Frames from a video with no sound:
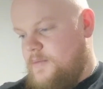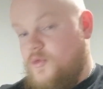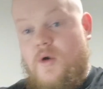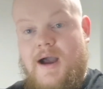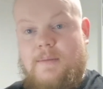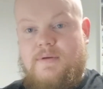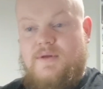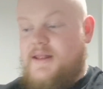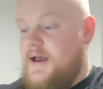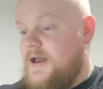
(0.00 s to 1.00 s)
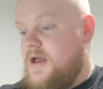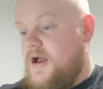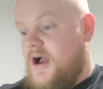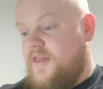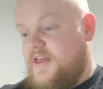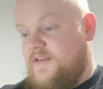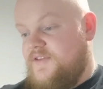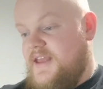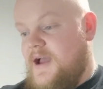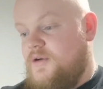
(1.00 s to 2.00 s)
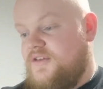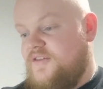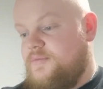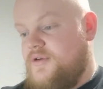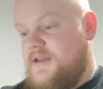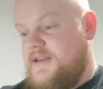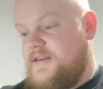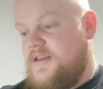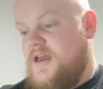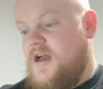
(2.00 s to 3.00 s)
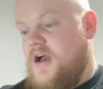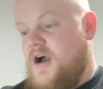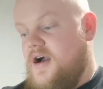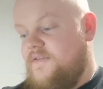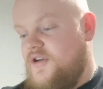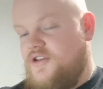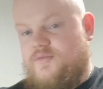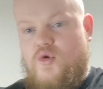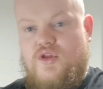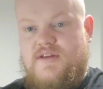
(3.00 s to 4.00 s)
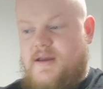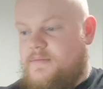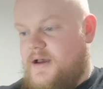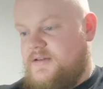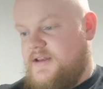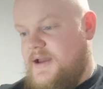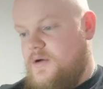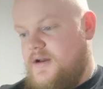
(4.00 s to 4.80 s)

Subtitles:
Quite happy with that. I think for the hours I've put in, I've earned more than £10 an hour.